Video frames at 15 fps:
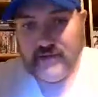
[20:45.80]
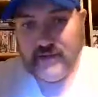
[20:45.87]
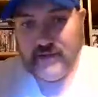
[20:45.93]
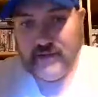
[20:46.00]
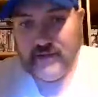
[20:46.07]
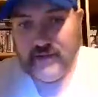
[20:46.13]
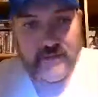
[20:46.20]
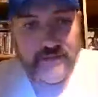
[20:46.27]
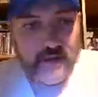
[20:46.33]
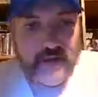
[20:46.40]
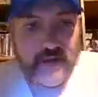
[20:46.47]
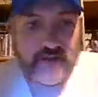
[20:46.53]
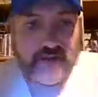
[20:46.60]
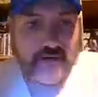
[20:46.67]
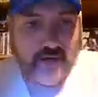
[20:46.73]
he was a
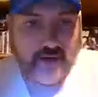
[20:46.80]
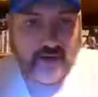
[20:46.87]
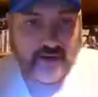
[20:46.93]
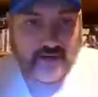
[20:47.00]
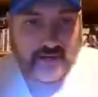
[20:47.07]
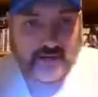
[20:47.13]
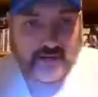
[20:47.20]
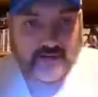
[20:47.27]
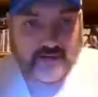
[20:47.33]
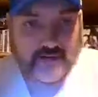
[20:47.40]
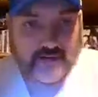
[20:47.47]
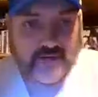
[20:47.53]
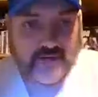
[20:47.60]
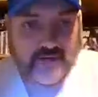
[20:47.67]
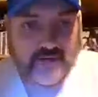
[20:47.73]
powerhouse.
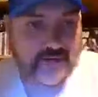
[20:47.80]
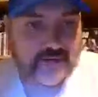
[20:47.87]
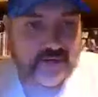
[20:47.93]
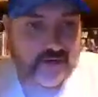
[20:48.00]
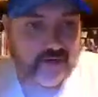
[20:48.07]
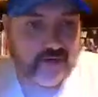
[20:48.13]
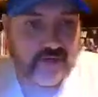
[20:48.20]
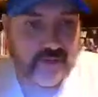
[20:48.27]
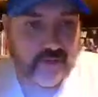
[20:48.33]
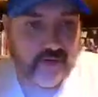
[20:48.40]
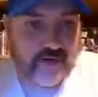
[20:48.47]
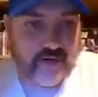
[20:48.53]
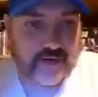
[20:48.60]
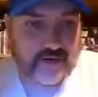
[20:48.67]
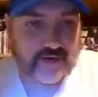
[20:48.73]
He was cool to
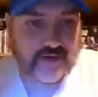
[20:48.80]
watch.